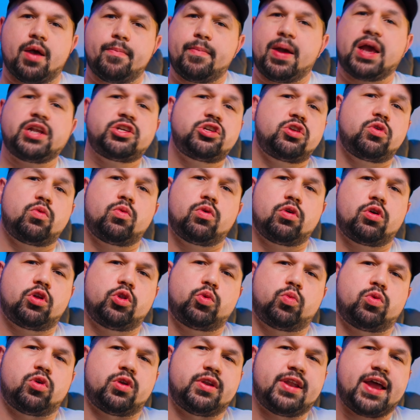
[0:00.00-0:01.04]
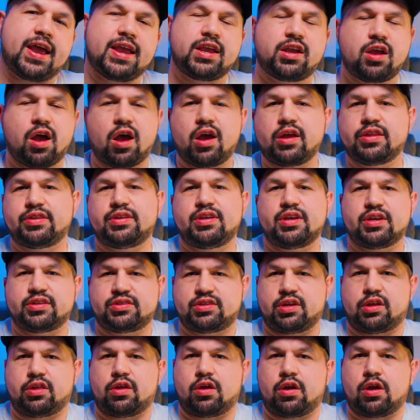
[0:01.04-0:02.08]
Imagine a world where Nikon
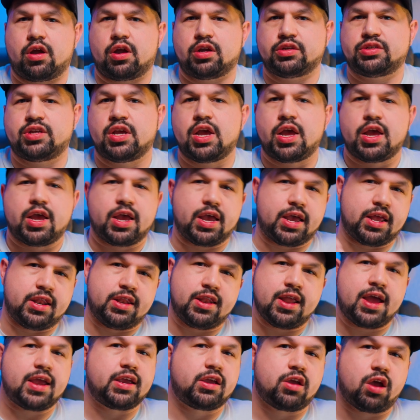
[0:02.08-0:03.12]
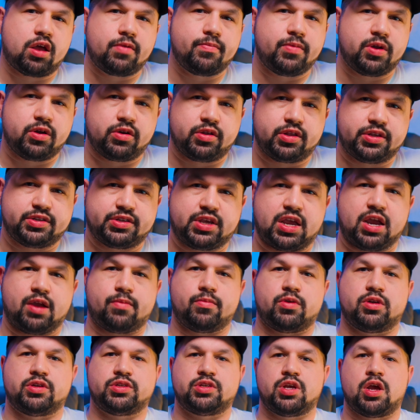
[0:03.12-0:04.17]
DSLRs and Nikon mirrorless
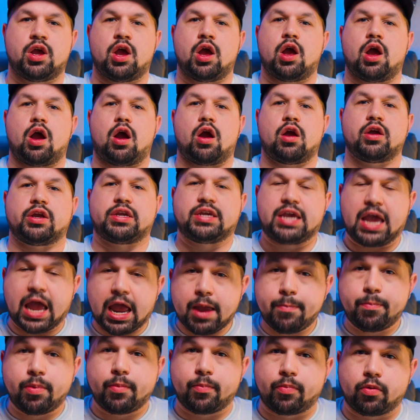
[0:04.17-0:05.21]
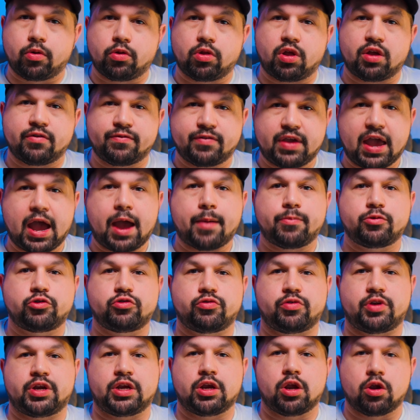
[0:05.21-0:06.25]
cameras are capable of
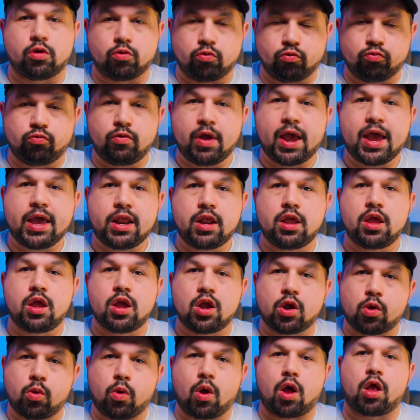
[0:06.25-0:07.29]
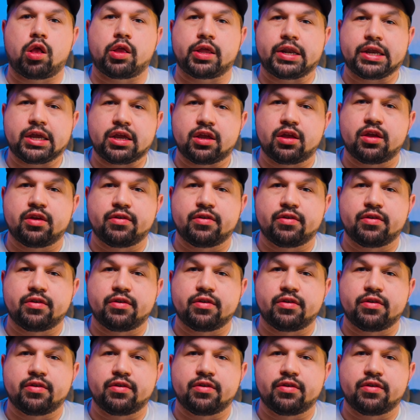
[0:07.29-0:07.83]
capturing red quality